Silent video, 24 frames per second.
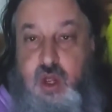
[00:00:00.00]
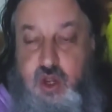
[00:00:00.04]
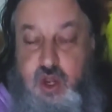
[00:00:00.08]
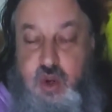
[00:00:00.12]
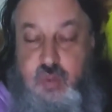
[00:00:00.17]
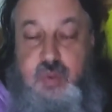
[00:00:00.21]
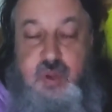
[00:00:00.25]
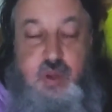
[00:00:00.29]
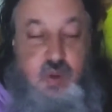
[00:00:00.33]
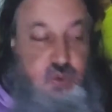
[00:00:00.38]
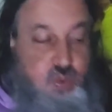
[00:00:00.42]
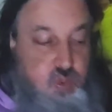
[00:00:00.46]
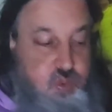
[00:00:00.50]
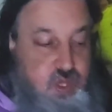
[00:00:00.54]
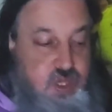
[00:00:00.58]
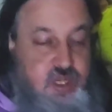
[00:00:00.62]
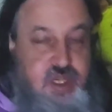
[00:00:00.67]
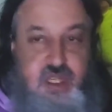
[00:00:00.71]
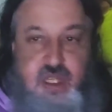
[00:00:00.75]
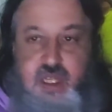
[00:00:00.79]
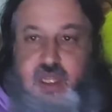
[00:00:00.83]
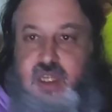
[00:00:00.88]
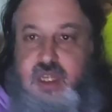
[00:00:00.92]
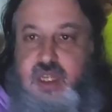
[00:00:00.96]
could be
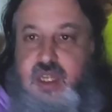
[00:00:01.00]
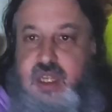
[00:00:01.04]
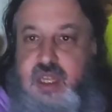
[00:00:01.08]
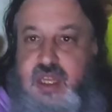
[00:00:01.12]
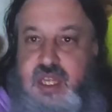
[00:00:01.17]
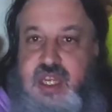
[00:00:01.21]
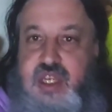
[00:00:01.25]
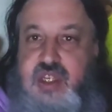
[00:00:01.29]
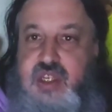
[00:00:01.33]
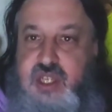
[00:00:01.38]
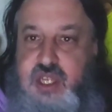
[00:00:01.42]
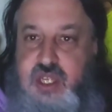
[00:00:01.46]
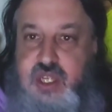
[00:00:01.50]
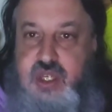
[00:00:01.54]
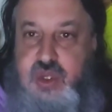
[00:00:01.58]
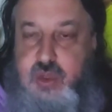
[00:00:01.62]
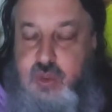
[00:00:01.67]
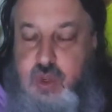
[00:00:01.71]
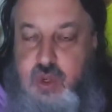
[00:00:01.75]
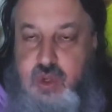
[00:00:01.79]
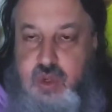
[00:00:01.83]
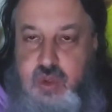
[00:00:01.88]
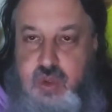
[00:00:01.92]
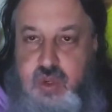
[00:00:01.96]
risk the things that
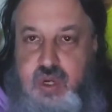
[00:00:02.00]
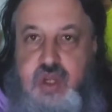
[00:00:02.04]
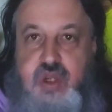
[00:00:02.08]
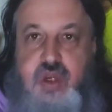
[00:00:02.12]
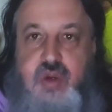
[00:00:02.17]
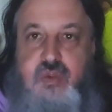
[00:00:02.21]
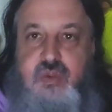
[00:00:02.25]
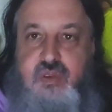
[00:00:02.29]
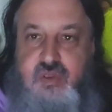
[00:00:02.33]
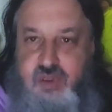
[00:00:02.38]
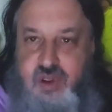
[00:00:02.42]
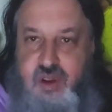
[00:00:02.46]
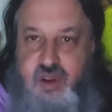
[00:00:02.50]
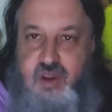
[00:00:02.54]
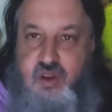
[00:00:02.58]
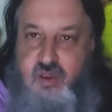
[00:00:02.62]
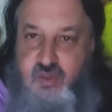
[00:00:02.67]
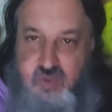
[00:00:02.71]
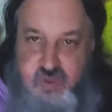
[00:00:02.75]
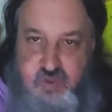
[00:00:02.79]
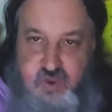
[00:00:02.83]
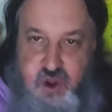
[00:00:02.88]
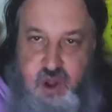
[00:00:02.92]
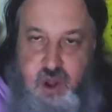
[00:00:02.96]
you are doing in terms of
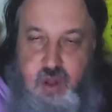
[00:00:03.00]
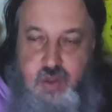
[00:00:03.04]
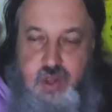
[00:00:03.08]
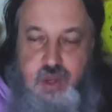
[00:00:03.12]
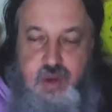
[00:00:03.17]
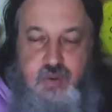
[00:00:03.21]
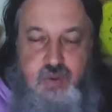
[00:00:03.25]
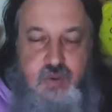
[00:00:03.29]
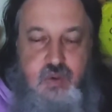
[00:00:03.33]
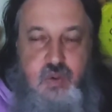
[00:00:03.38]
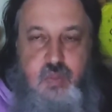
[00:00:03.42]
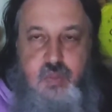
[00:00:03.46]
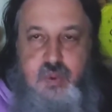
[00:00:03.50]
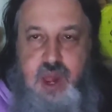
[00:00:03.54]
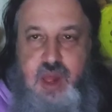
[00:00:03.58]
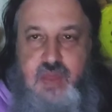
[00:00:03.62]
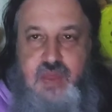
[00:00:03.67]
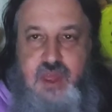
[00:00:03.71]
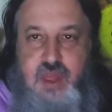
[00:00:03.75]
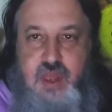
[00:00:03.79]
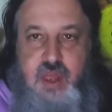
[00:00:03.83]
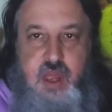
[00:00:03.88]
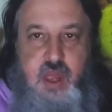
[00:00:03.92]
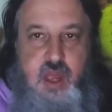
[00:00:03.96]
following your own
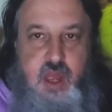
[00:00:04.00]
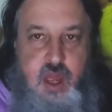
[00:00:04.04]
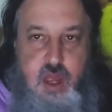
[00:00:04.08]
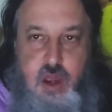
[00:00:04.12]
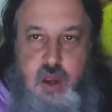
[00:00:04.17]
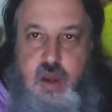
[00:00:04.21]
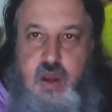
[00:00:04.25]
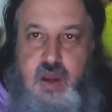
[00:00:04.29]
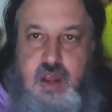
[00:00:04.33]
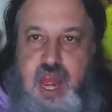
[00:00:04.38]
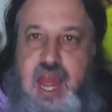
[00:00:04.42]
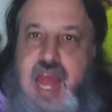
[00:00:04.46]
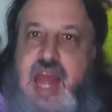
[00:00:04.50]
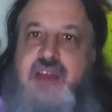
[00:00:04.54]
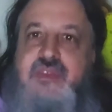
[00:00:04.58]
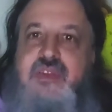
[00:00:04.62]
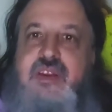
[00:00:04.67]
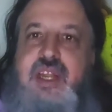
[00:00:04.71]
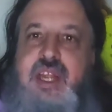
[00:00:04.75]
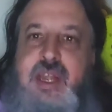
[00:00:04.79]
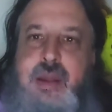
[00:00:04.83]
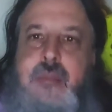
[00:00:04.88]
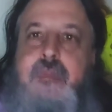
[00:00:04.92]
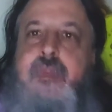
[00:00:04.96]
path that could have
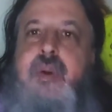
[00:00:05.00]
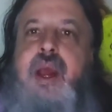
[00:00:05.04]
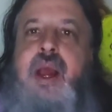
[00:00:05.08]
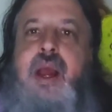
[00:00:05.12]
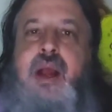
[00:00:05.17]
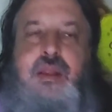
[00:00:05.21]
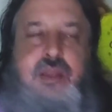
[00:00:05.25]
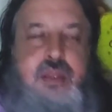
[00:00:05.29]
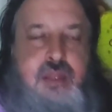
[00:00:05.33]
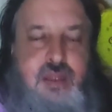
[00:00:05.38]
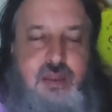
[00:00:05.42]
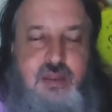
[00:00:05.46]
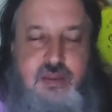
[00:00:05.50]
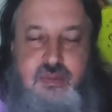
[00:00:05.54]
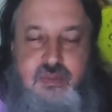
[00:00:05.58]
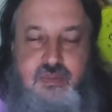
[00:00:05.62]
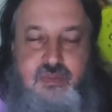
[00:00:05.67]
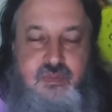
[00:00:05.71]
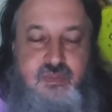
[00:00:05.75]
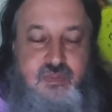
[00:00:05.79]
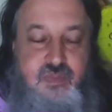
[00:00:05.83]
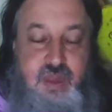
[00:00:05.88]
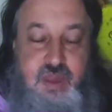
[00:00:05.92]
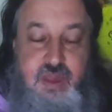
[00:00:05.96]
an impact
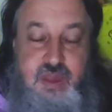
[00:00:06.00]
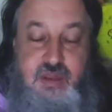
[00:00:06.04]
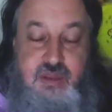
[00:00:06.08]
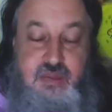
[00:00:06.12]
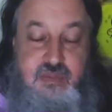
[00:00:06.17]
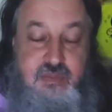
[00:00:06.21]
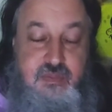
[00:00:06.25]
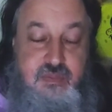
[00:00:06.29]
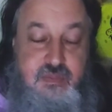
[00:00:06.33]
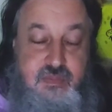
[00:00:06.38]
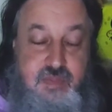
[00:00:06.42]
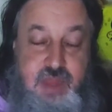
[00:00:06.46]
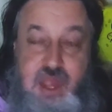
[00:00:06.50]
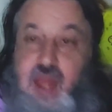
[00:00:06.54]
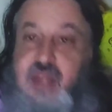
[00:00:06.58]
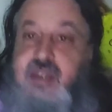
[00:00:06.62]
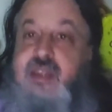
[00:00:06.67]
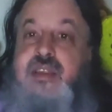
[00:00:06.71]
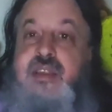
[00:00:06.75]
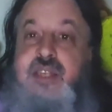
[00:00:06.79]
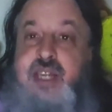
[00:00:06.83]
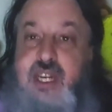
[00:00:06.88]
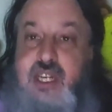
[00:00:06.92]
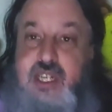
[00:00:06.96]

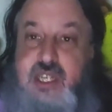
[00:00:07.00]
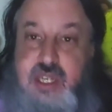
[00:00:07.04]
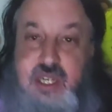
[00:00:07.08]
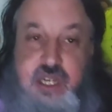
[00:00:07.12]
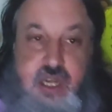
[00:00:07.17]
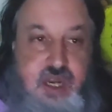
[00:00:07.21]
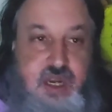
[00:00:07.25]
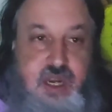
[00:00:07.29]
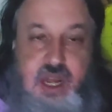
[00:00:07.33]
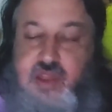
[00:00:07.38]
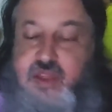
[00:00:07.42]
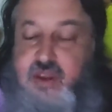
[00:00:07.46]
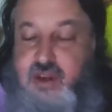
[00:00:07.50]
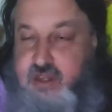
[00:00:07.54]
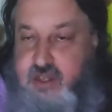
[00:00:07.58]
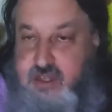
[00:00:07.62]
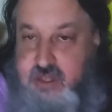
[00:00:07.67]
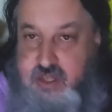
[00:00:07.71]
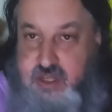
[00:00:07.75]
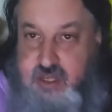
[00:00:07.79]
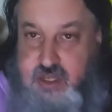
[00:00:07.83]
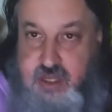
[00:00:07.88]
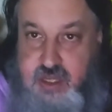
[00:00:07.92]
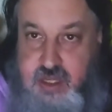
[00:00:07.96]
unintentionally on
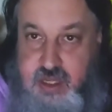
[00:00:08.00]
others.